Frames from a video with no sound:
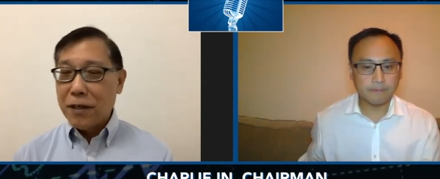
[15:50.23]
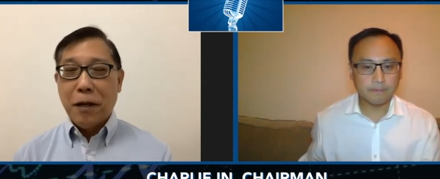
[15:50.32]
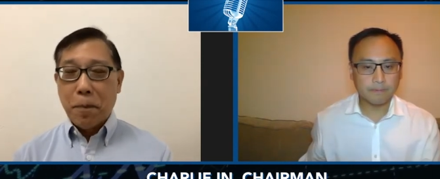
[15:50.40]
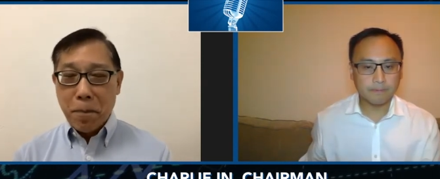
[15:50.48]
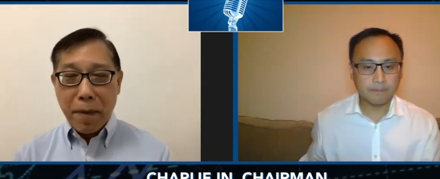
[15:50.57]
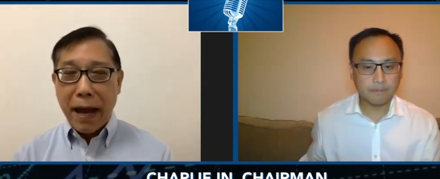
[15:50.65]

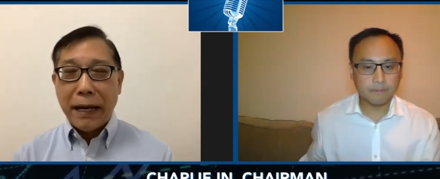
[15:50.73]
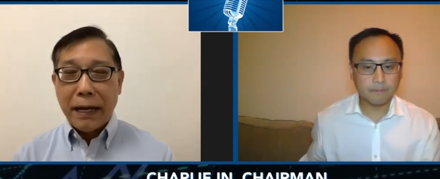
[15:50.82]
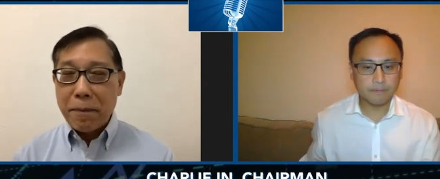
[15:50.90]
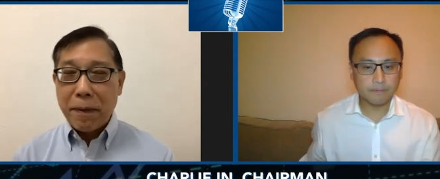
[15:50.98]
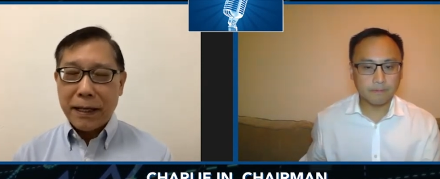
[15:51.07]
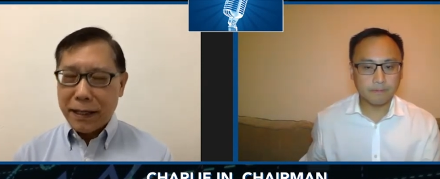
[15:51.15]
Speaker 1: many
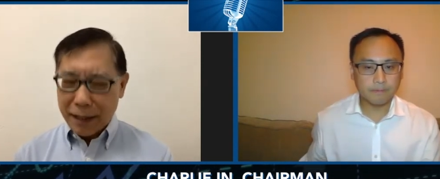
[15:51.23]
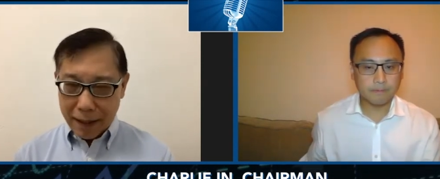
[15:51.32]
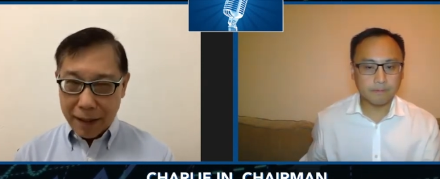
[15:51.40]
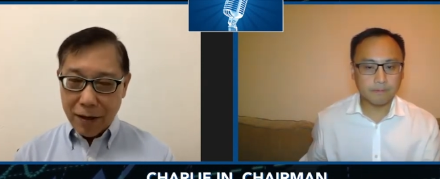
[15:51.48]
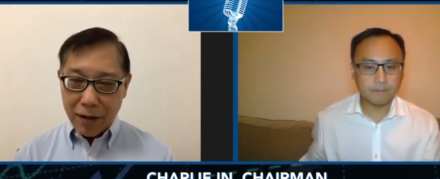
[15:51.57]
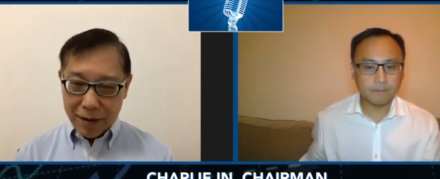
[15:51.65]

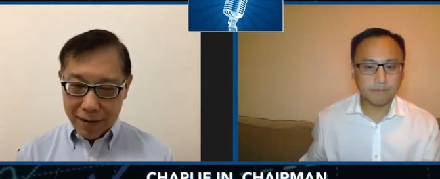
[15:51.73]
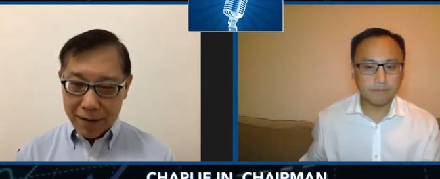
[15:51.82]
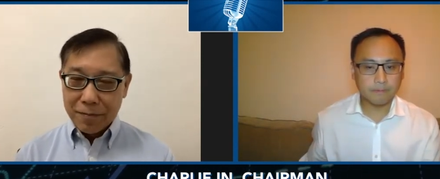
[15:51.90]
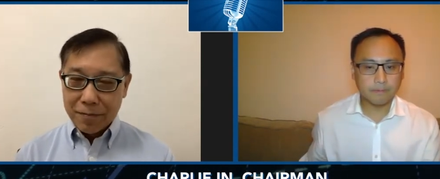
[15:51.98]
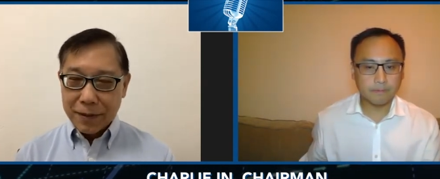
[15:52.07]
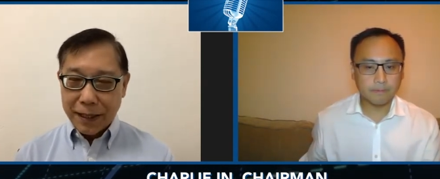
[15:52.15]

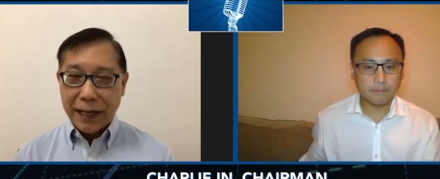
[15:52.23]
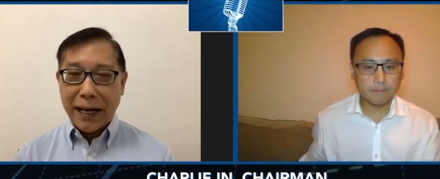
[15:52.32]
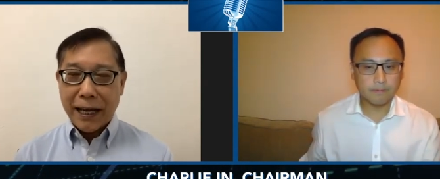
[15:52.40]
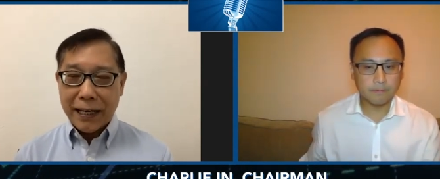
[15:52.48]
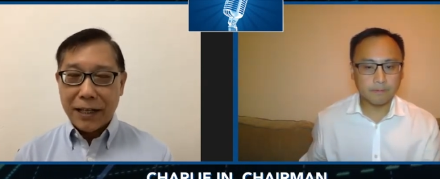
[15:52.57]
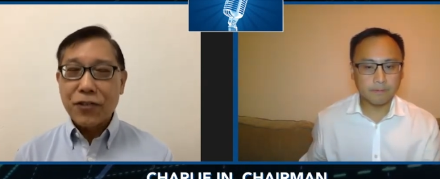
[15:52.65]

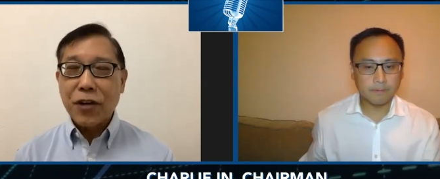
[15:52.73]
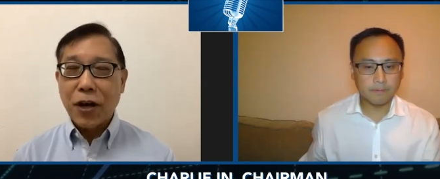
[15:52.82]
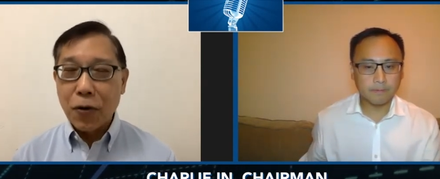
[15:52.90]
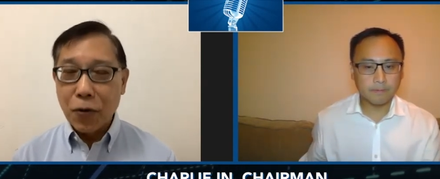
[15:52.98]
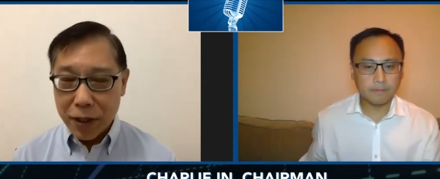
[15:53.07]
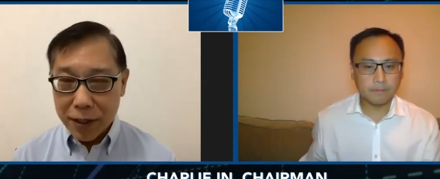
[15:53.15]
Canadian
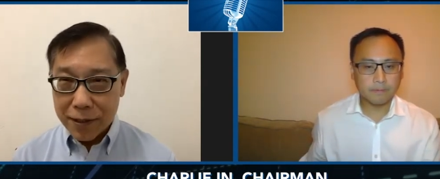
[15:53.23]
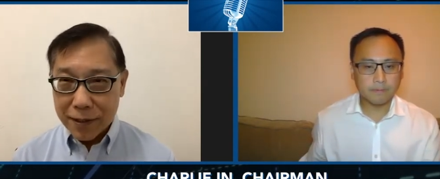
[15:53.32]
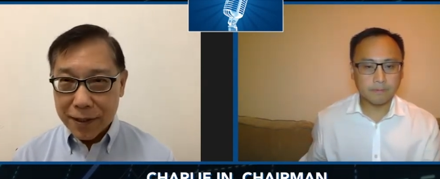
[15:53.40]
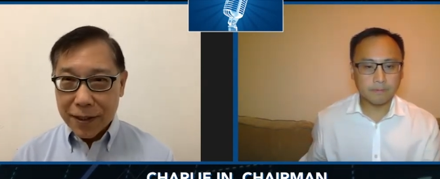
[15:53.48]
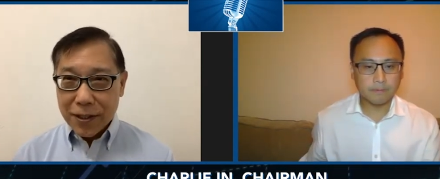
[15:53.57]
shareholders.